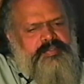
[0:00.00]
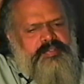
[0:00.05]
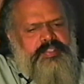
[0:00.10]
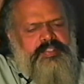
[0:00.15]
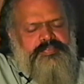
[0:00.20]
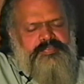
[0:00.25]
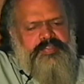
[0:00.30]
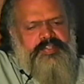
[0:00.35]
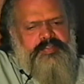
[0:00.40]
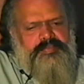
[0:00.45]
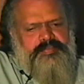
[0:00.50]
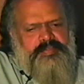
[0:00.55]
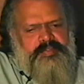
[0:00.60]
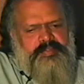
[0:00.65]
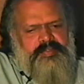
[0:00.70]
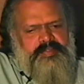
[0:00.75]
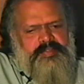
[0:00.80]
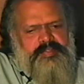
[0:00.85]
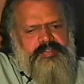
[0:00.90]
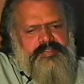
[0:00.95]
This way of
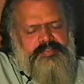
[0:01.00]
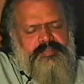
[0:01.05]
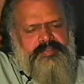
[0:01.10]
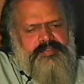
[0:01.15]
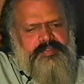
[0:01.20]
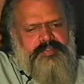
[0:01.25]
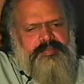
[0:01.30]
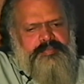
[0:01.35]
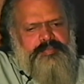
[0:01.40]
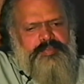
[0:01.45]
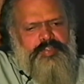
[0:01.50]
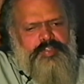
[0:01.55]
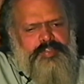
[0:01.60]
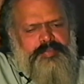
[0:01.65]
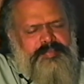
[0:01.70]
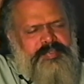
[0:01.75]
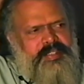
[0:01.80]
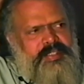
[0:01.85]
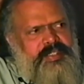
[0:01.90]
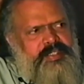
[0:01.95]
sort of
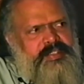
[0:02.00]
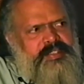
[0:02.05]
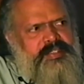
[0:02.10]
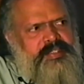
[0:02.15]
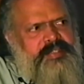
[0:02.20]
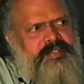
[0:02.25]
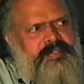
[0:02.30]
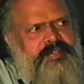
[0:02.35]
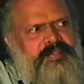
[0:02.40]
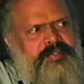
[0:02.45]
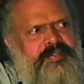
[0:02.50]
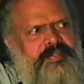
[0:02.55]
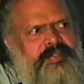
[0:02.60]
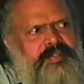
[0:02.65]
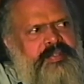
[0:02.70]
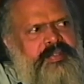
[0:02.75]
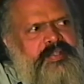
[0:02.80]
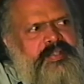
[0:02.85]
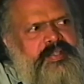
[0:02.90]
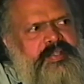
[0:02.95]
documentation
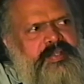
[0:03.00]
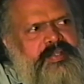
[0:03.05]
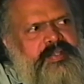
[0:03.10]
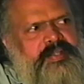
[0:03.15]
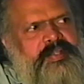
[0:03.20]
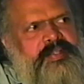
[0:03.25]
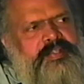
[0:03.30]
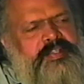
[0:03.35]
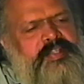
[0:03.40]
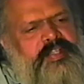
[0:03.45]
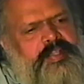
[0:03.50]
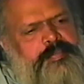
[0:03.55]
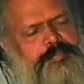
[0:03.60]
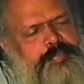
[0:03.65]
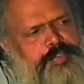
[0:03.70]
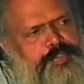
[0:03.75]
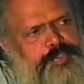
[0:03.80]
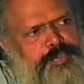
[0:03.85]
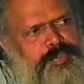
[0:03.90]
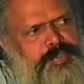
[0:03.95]
and
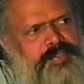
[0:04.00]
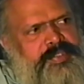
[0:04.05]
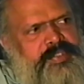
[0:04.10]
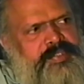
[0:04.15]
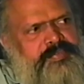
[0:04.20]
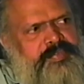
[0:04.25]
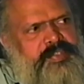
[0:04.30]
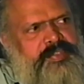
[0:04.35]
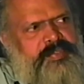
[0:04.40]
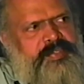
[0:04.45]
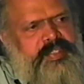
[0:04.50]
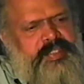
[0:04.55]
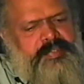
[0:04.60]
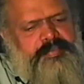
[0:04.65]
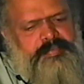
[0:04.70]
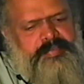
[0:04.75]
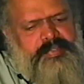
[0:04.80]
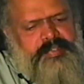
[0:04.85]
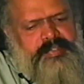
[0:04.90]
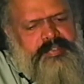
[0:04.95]
episodes without a
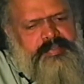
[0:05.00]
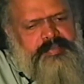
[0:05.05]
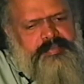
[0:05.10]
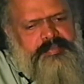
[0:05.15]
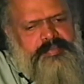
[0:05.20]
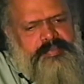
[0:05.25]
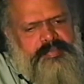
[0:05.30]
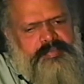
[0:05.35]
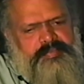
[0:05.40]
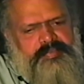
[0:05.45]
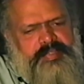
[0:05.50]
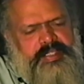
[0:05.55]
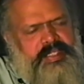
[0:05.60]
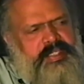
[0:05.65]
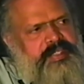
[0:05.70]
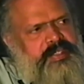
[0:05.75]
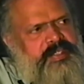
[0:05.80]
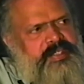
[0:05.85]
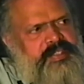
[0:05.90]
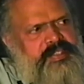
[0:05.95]

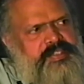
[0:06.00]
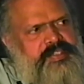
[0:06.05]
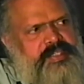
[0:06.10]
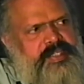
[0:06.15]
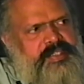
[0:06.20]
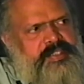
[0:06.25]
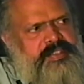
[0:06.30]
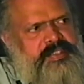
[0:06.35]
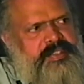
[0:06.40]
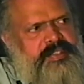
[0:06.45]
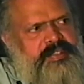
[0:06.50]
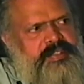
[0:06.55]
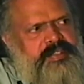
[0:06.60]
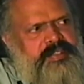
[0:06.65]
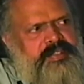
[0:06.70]
well-knit structure.